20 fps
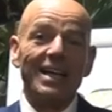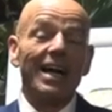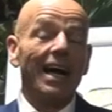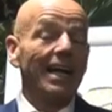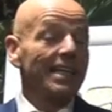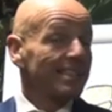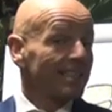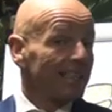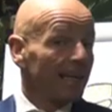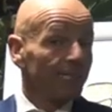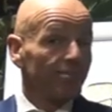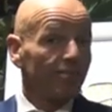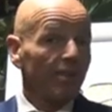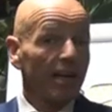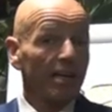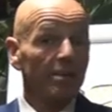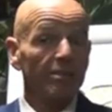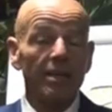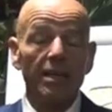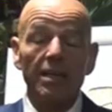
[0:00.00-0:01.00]
I slept
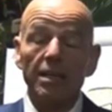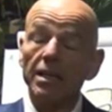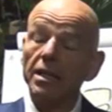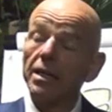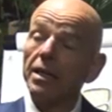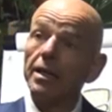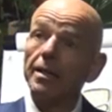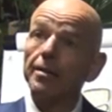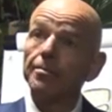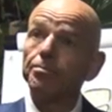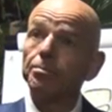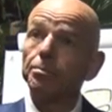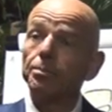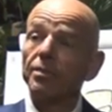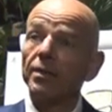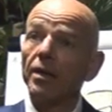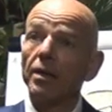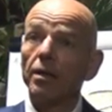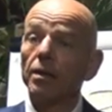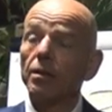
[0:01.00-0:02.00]
very well
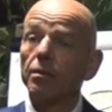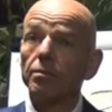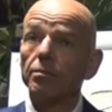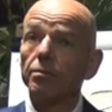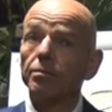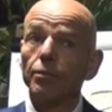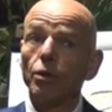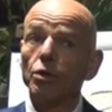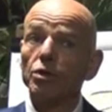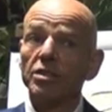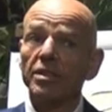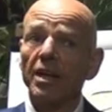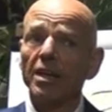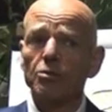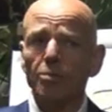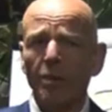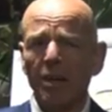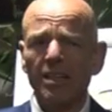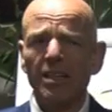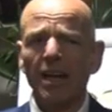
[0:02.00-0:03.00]
most
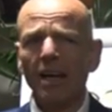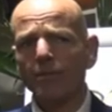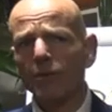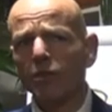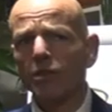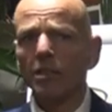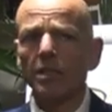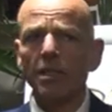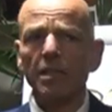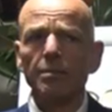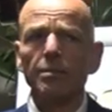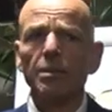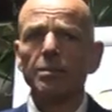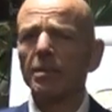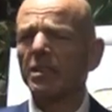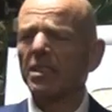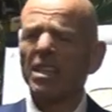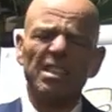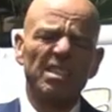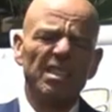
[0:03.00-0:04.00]
nights. One night was a little bit,
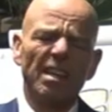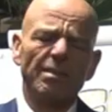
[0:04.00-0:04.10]
but that